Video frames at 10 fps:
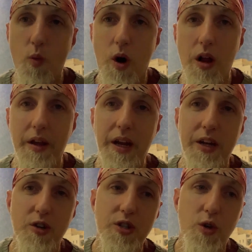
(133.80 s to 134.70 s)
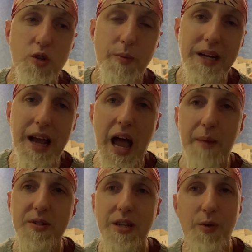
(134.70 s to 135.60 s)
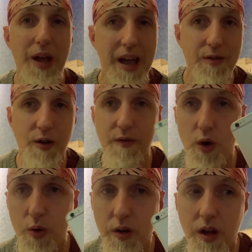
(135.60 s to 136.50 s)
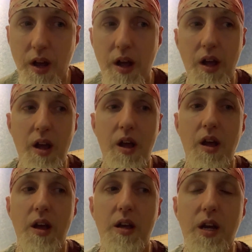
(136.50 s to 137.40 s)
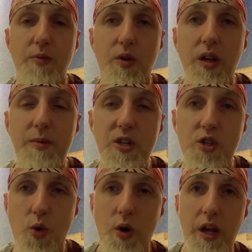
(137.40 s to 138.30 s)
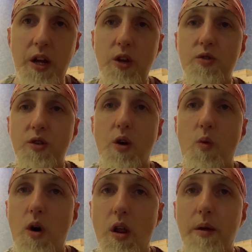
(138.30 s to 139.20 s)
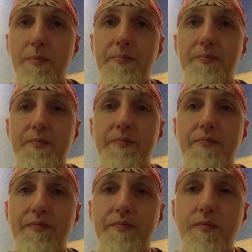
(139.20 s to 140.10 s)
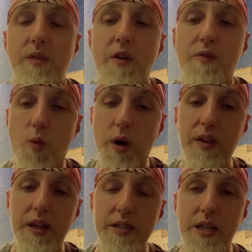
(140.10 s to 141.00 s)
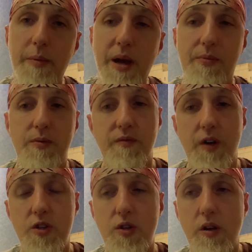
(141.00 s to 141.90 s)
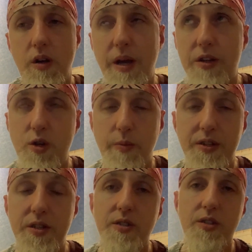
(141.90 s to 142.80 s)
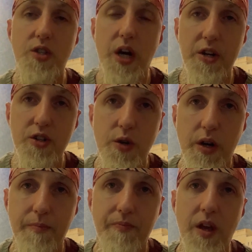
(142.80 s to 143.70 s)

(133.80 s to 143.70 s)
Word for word: wallet and your social media apps that we have on our phone can really be stored and used on our wallet. Now, for one thing that's coming up very soon in about two months is Chinese New Year.